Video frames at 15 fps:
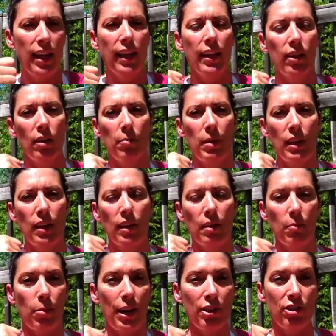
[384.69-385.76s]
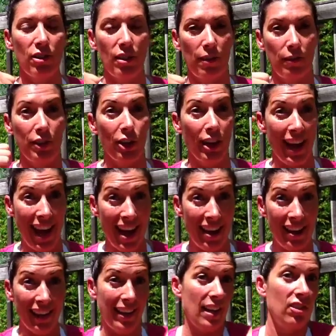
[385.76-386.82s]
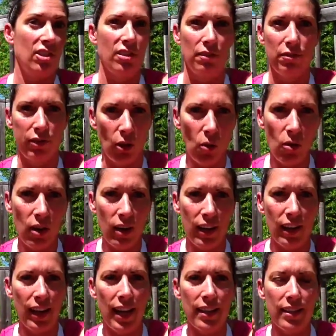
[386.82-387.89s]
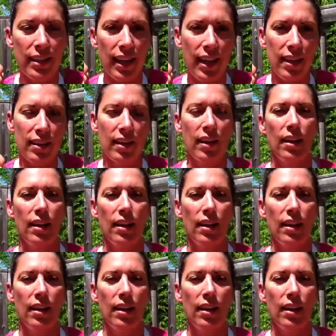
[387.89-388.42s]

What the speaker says: it could be compression of your head against the floor in a headstand.